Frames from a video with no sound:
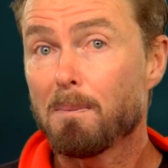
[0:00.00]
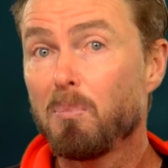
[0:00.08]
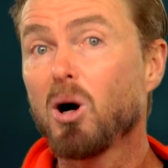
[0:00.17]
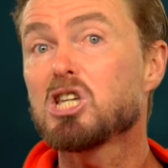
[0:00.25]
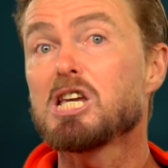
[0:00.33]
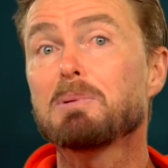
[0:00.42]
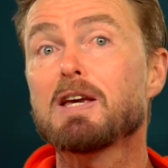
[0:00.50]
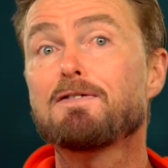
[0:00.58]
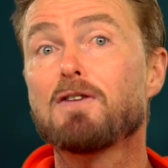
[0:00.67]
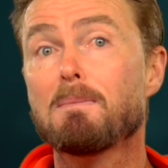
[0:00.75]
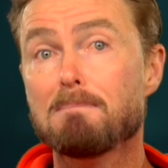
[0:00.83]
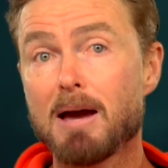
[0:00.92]
possibly
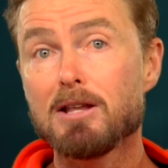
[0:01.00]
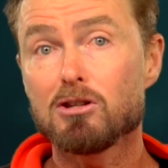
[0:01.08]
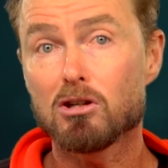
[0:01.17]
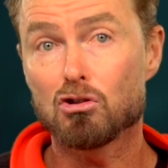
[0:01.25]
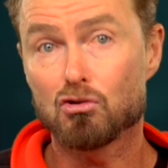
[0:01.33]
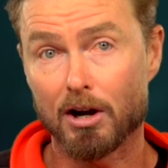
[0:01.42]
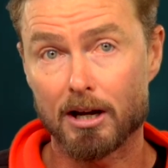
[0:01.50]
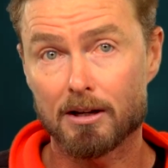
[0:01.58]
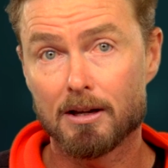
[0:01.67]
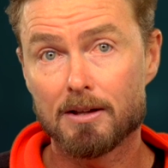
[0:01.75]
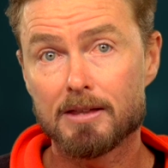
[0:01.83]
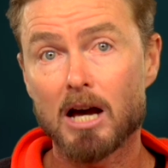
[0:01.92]
fermented drink
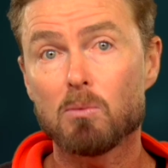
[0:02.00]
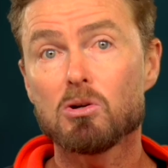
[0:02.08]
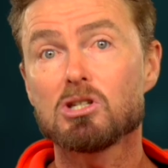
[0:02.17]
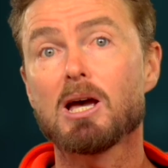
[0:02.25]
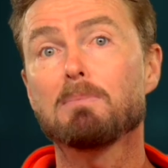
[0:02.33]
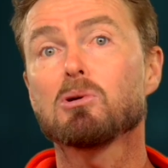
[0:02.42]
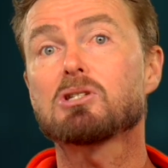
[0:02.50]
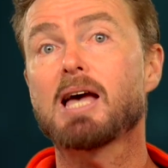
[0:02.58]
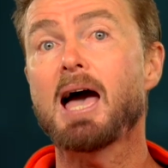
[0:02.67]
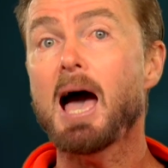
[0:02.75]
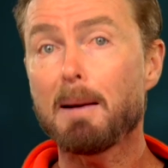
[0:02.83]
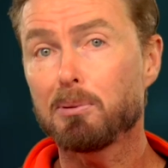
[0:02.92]
that resembles
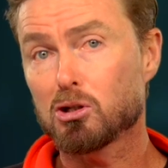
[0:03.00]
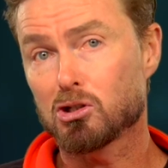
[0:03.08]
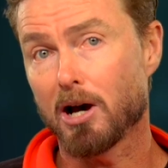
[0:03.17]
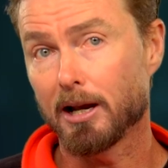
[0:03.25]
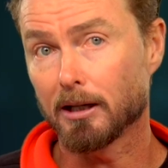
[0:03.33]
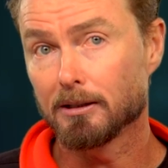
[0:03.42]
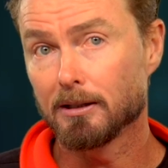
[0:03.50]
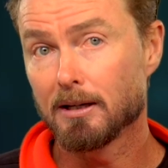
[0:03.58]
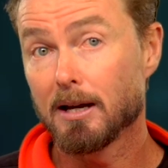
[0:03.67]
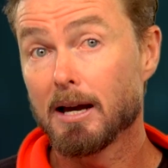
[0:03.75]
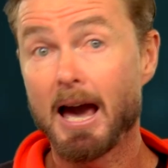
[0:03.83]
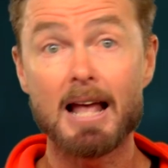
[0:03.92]
apple cider,
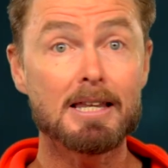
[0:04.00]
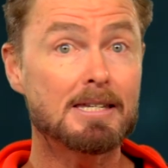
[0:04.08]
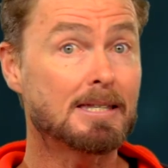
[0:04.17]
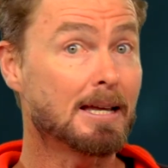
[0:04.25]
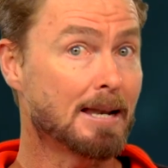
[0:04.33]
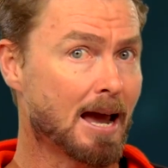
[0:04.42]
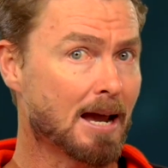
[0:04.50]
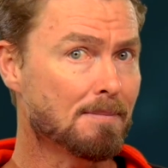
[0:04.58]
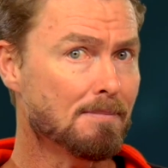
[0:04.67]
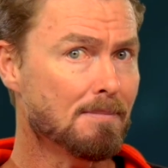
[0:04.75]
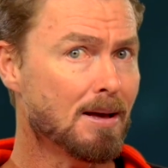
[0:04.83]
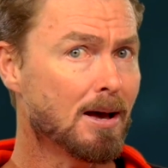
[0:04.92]
hence the
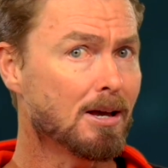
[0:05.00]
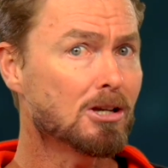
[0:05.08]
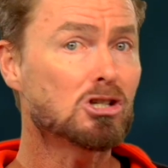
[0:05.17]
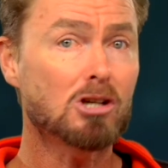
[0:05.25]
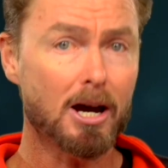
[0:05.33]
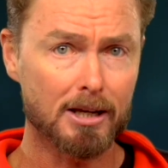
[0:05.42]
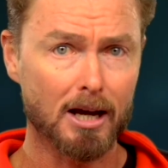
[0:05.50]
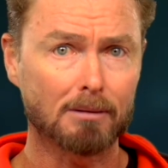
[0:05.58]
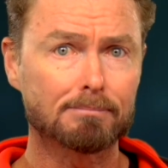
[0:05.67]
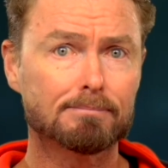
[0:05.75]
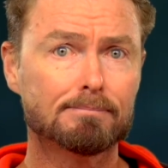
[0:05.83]
name cider gum.